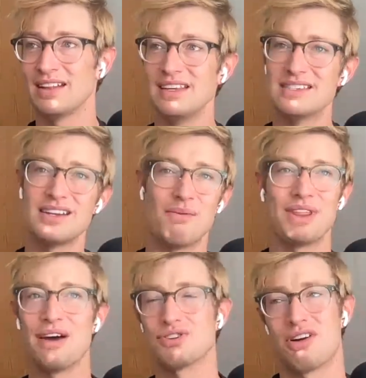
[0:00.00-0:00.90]
at least not
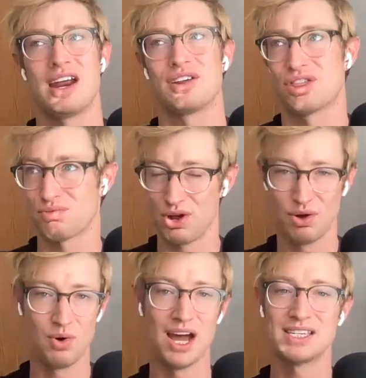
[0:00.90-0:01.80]
without trying to
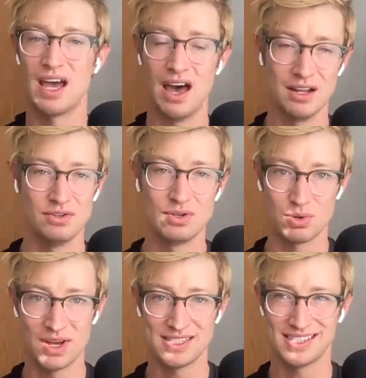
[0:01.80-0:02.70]
throw a ton of new
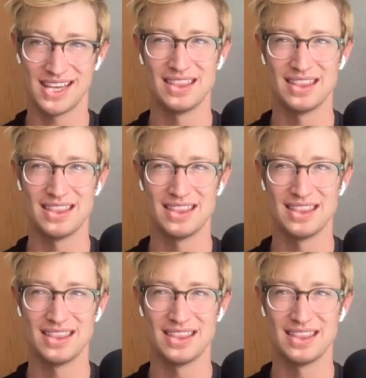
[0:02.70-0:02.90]
twists